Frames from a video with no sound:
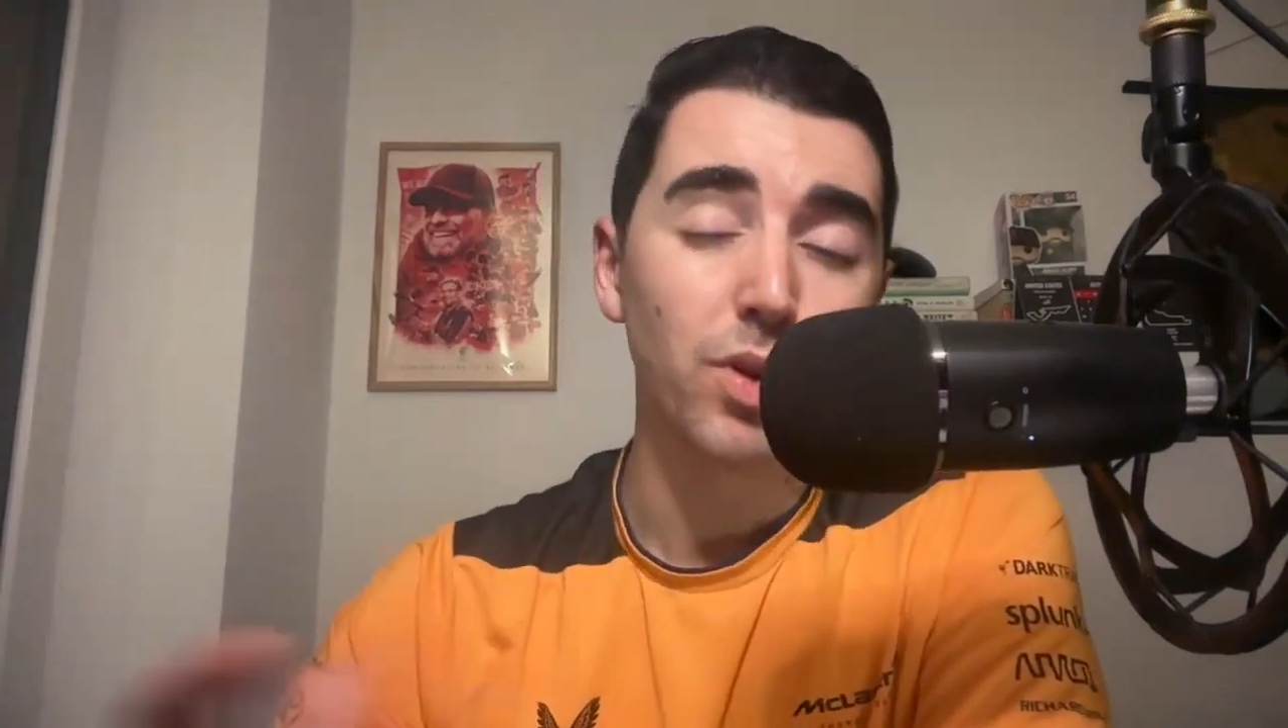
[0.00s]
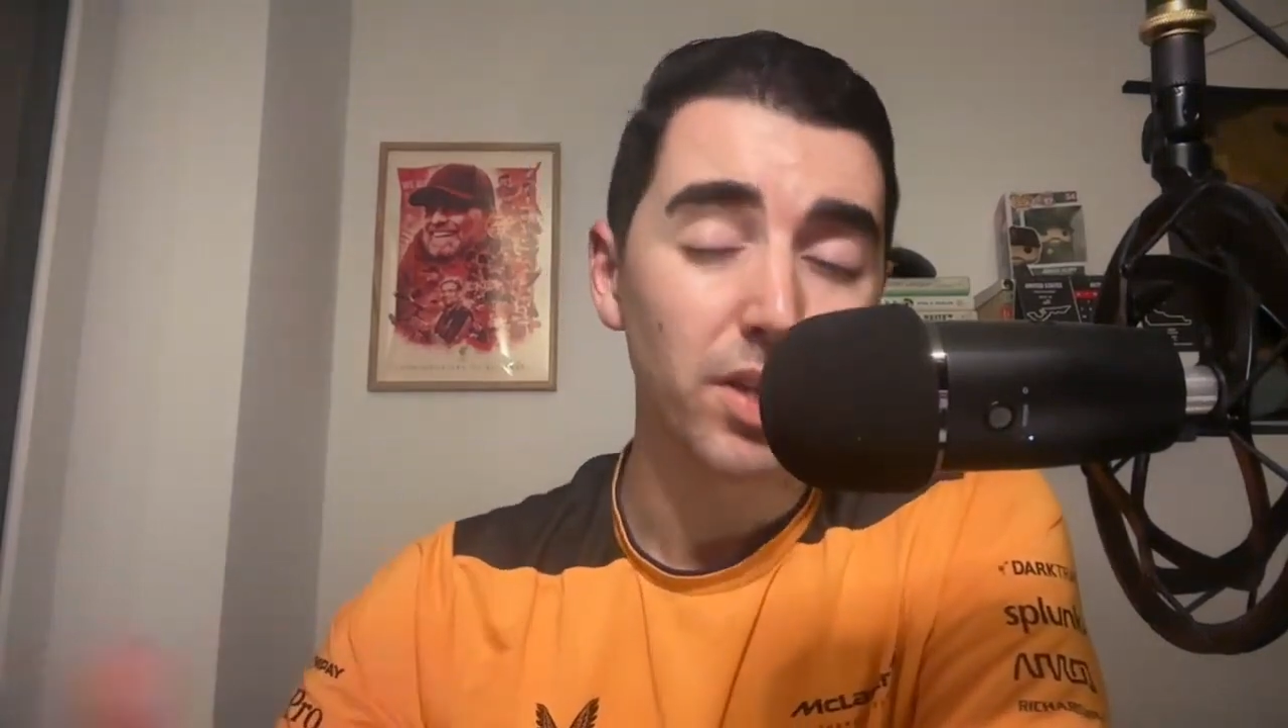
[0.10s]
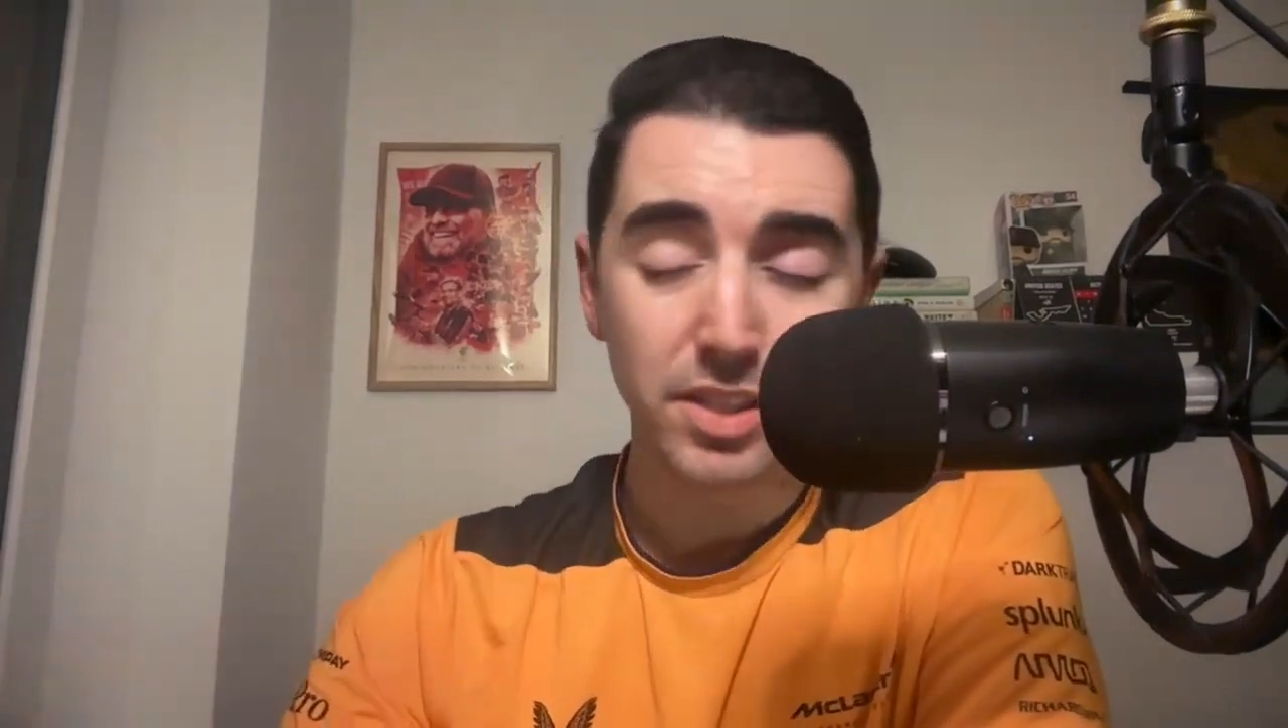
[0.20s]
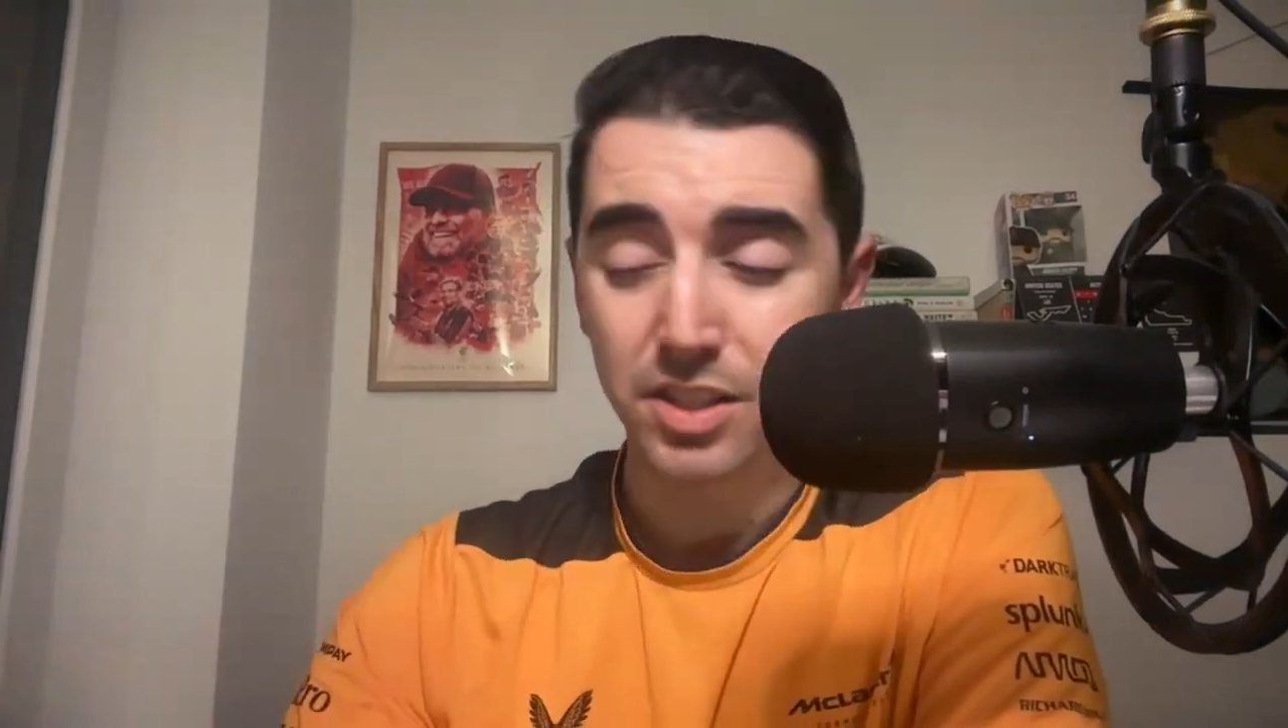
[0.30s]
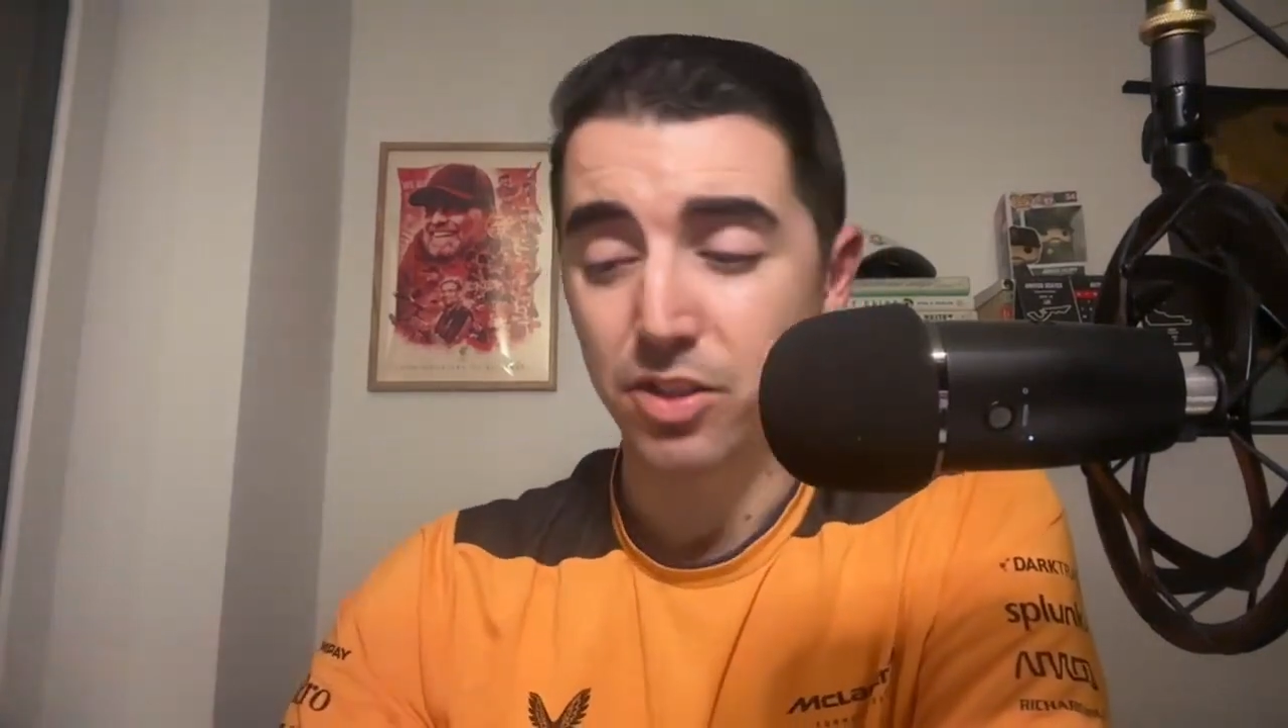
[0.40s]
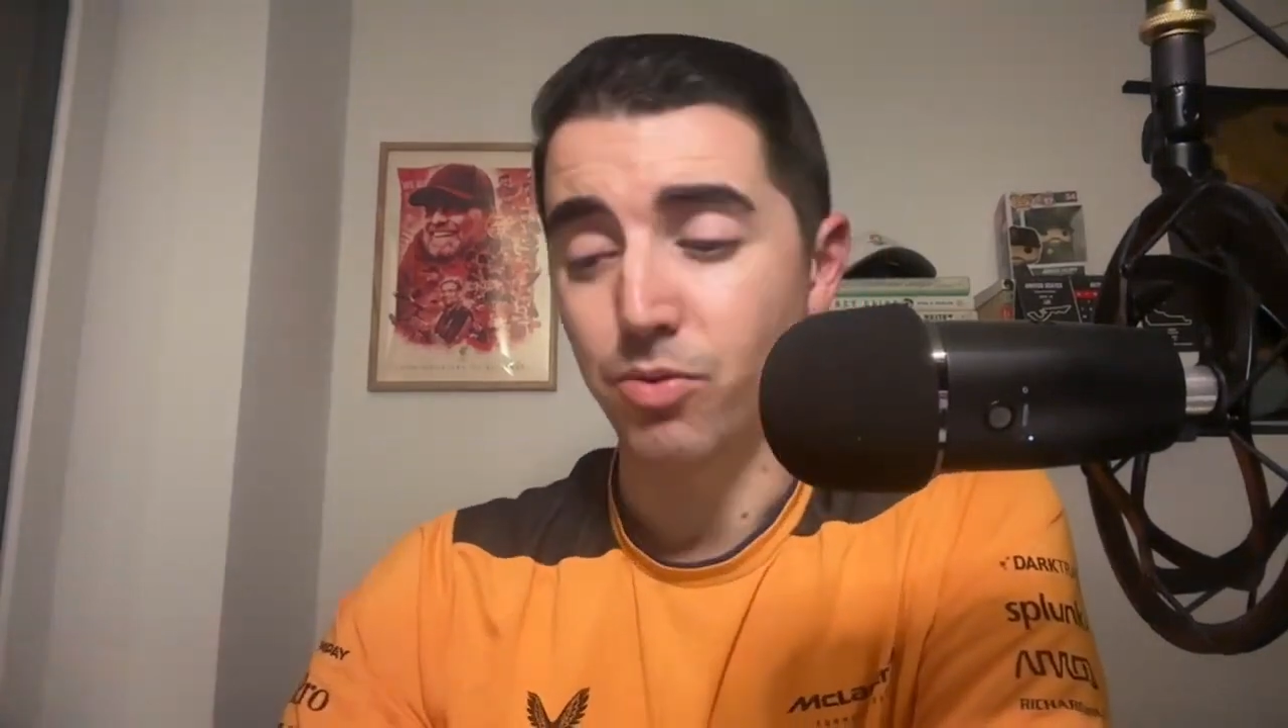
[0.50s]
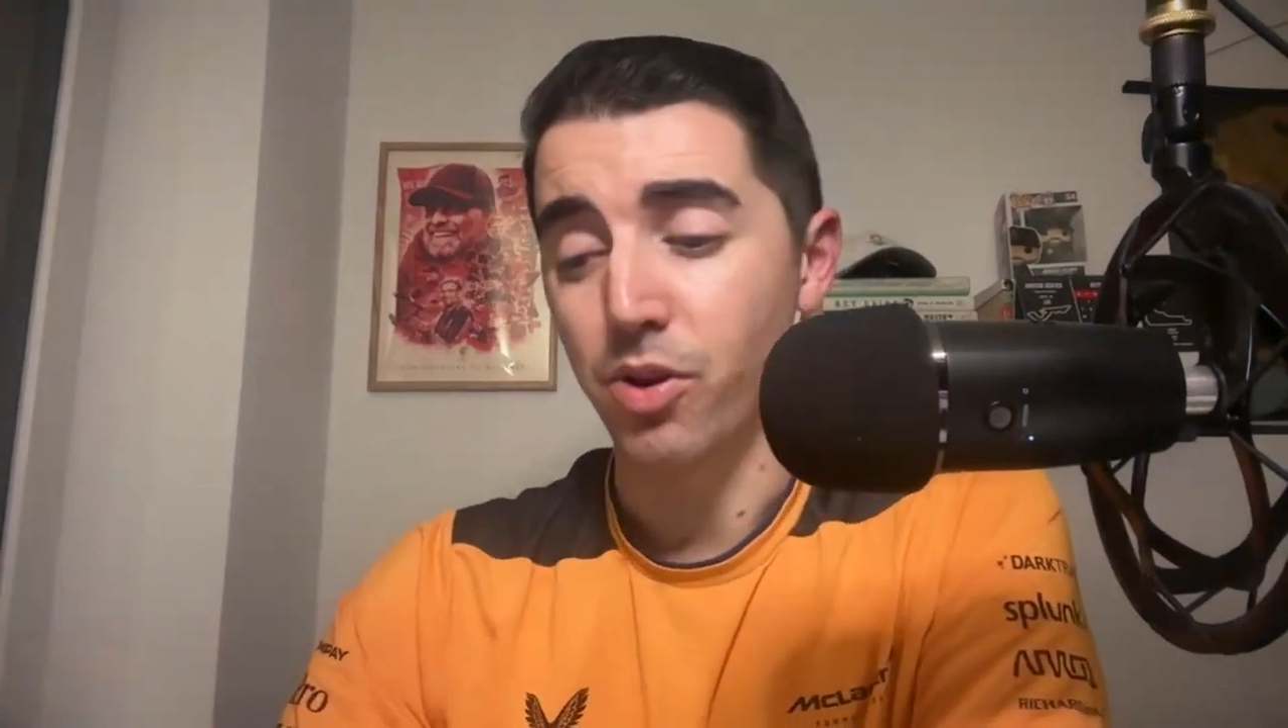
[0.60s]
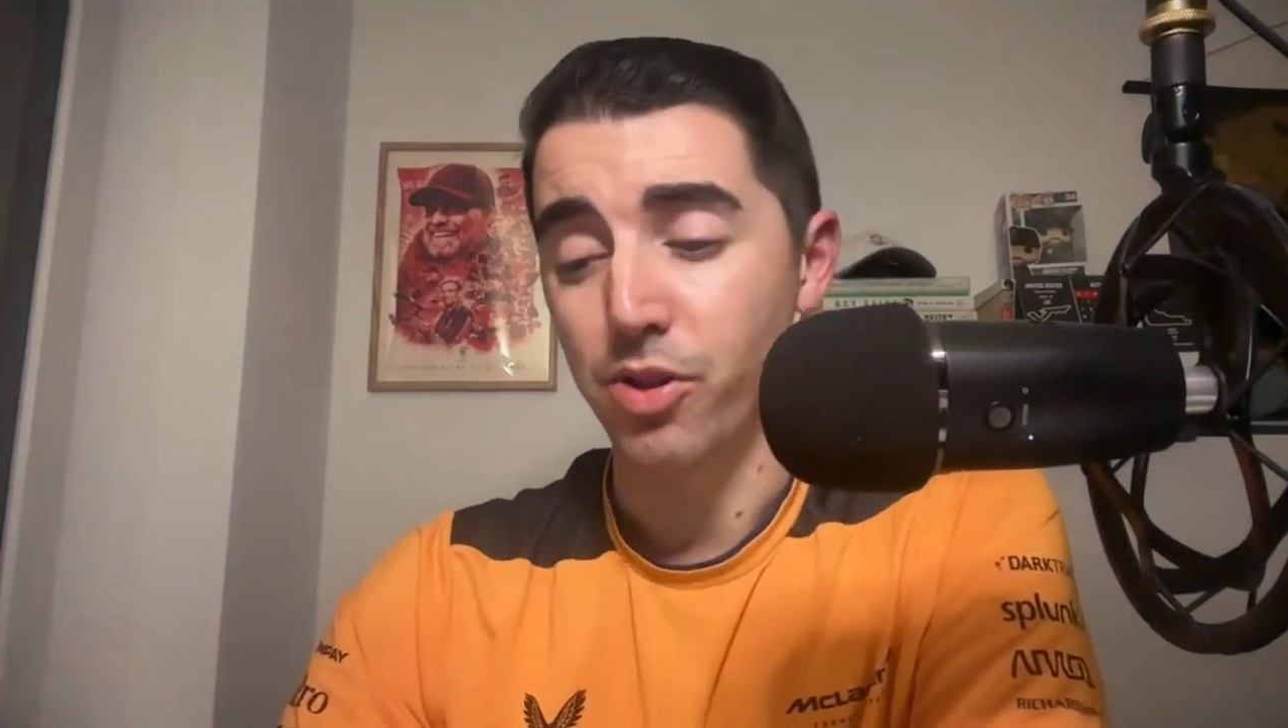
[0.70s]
what you are